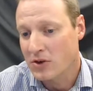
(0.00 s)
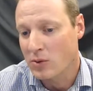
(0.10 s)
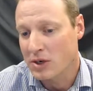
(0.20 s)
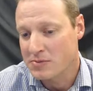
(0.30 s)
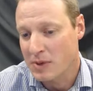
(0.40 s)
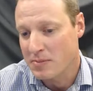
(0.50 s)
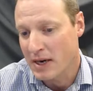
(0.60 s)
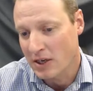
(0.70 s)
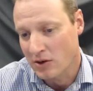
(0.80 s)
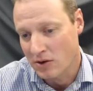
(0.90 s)
want to spend
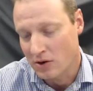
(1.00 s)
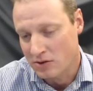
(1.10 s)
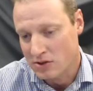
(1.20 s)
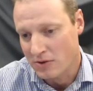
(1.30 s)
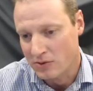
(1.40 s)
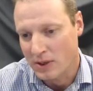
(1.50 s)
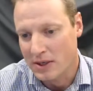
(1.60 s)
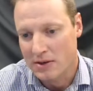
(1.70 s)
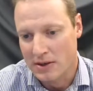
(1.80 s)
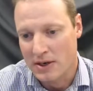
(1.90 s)
money on
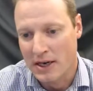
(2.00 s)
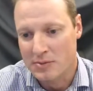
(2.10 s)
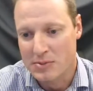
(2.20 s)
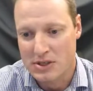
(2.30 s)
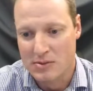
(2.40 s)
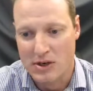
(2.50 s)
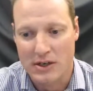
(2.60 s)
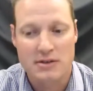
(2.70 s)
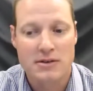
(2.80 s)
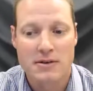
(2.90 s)
software. 100%, Brian.